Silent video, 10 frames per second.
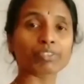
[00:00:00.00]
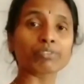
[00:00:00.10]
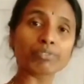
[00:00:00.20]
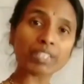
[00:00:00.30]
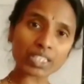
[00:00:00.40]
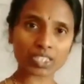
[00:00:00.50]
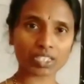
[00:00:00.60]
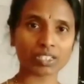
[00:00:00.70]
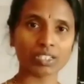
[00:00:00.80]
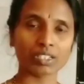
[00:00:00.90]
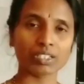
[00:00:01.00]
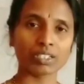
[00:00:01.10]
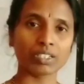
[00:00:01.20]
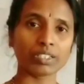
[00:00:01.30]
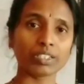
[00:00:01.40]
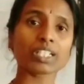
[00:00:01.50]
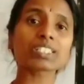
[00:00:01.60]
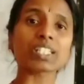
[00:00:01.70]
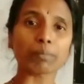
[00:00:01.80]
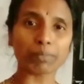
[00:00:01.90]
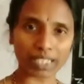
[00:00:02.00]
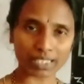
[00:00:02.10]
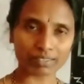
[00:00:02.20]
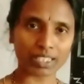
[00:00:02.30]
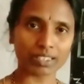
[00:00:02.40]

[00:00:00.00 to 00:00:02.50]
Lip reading: which you are subtracting,